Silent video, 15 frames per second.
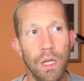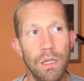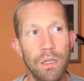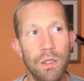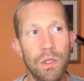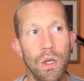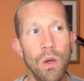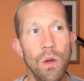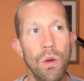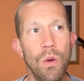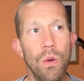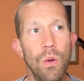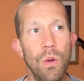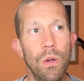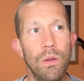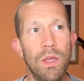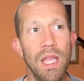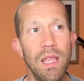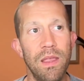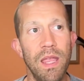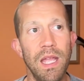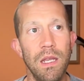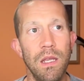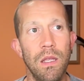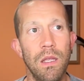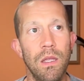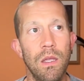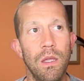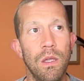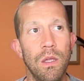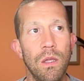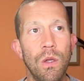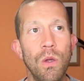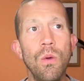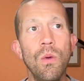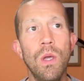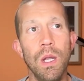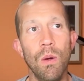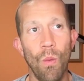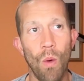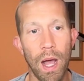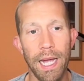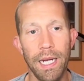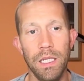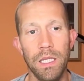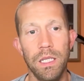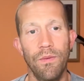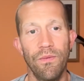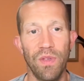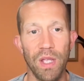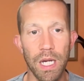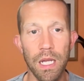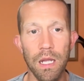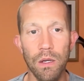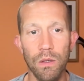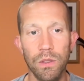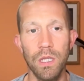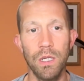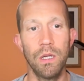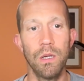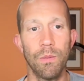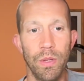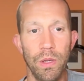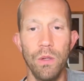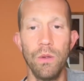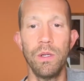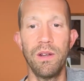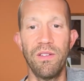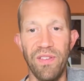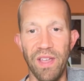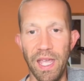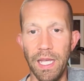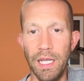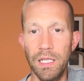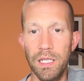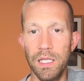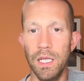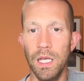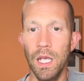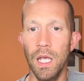so that you can watch video till you're blue in the face,